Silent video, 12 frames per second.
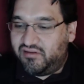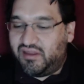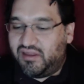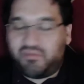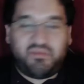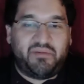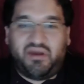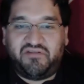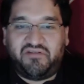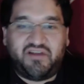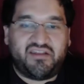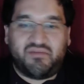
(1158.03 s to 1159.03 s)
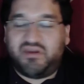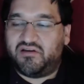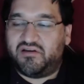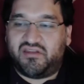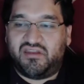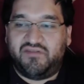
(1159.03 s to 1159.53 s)
supplement my resume
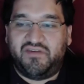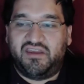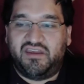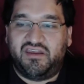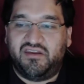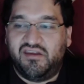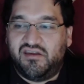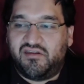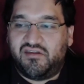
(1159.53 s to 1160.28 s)
or CV